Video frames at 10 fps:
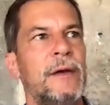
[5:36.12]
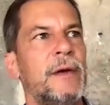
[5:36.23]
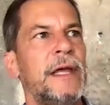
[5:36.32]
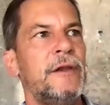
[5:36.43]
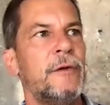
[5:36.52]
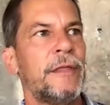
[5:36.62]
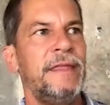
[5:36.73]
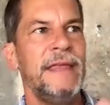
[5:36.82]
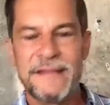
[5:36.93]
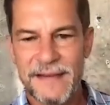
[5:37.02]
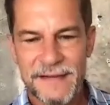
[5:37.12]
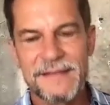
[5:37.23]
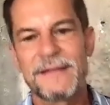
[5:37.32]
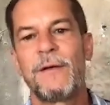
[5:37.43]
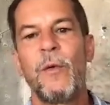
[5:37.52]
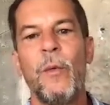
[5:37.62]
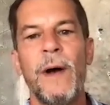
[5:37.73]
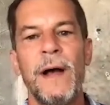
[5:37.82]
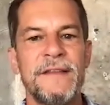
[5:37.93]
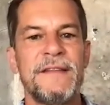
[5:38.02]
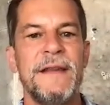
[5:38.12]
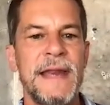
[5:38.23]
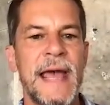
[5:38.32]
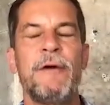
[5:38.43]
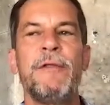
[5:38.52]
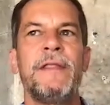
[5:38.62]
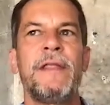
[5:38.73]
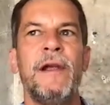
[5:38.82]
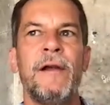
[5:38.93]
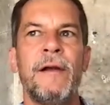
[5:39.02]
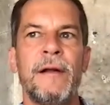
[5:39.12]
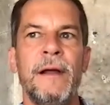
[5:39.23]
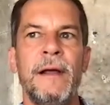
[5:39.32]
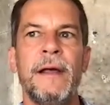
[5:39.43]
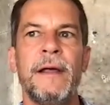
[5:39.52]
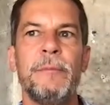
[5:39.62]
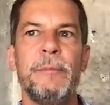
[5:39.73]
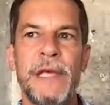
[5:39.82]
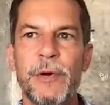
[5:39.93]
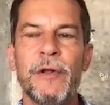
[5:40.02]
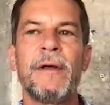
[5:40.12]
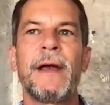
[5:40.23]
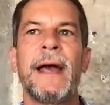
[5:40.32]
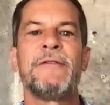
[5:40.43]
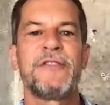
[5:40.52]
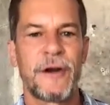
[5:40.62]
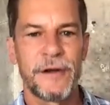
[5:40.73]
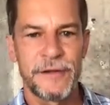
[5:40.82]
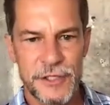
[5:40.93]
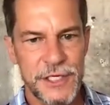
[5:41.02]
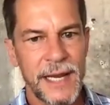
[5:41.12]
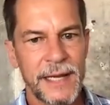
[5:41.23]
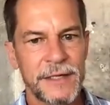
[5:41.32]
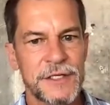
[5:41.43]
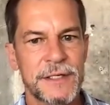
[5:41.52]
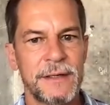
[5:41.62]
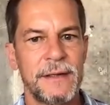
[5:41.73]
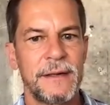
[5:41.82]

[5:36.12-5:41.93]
thesis was, now that the people have started to change,